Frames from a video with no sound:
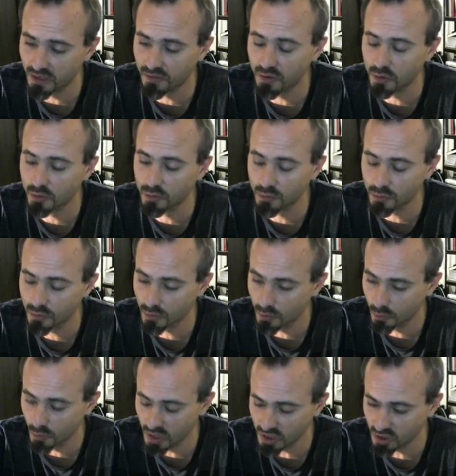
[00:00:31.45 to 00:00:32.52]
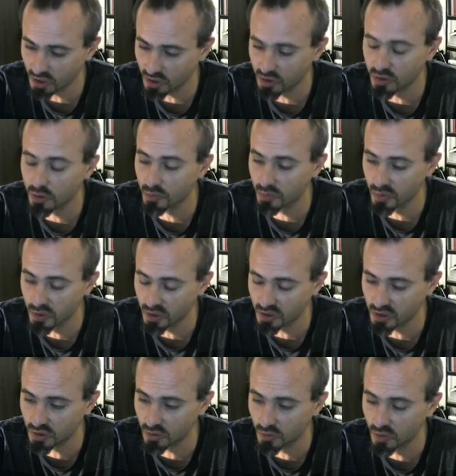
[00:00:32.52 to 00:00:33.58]
if you wish to
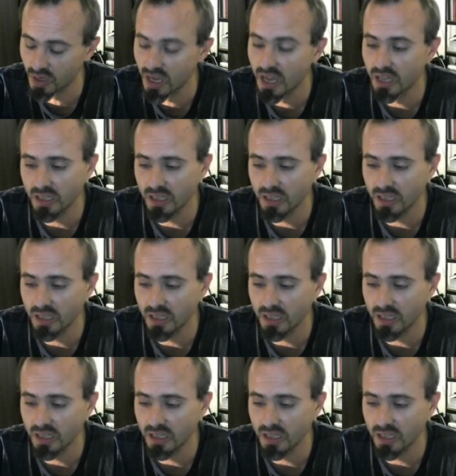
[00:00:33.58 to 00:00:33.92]
pursue